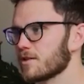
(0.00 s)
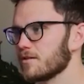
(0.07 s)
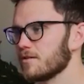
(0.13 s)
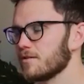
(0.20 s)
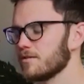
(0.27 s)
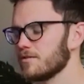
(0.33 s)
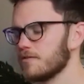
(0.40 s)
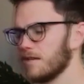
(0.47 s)

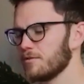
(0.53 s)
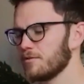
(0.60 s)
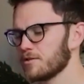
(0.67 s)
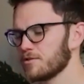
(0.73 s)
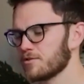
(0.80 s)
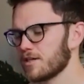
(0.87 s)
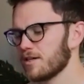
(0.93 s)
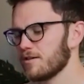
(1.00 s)
Cool. And when
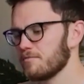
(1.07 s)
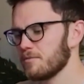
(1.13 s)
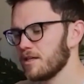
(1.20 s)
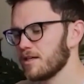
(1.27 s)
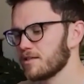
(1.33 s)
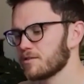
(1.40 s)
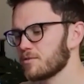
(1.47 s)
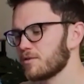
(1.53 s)
you say
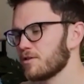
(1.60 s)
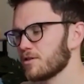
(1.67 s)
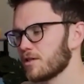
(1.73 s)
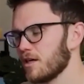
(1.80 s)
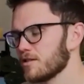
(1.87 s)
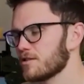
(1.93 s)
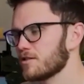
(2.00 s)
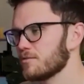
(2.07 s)
meetings with your
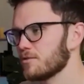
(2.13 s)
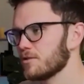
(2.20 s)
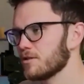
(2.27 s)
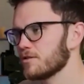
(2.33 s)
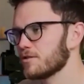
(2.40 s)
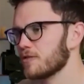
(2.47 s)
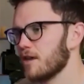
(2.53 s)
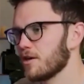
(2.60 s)

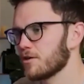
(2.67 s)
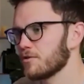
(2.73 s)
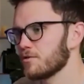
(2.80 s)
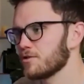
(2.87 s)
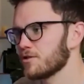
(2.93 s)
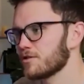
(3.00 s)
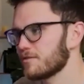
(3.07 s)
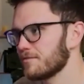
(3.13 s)
customers, are you
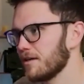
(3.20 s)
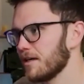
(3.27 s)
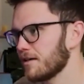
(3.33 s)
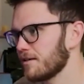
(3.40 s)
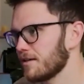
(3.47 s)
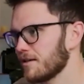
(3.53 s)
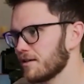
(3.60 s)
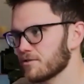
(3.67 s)
just
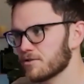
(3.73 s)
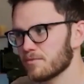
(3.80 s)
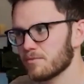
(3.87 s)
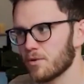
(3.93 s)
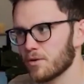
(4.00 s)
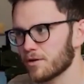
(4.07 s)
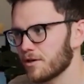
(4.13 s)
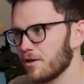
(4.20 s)
like getting on
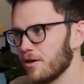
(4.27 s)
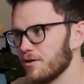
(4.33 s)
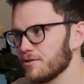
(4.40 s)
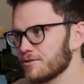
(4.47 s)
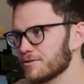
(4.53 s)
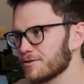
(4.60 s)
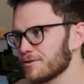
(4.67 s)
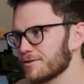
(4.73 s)
support
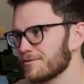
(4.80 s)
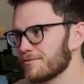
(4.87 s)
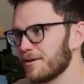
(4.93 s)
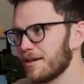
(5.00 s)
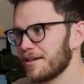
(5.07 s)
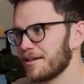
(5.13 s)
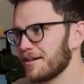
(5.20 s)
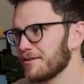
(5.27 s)
calls or
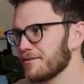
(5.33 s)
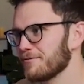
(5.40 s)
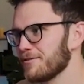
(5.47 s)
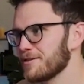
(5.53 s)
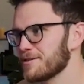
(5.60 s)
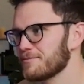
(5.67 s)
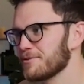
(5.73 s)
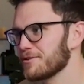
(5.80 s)
hanging out in the
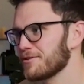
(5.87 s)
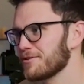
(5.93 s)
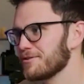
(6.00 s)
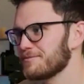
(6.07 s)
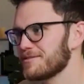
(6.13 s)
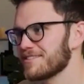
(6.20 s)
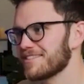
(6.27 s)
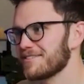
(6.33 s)
Facebook
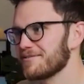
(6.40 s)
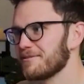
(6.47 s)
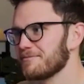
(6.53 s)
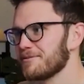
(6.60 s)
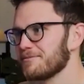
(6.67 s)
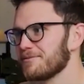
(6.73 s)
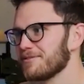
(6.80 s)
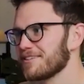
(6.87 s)
group to see what
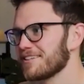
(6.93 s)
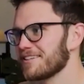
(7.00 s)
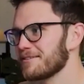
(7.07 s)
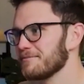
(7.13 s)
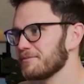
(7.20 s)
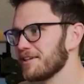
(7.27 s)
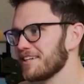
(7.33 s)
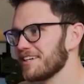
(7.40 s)
people are
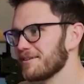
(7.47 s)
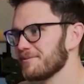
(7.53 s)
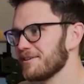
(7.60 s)
complaining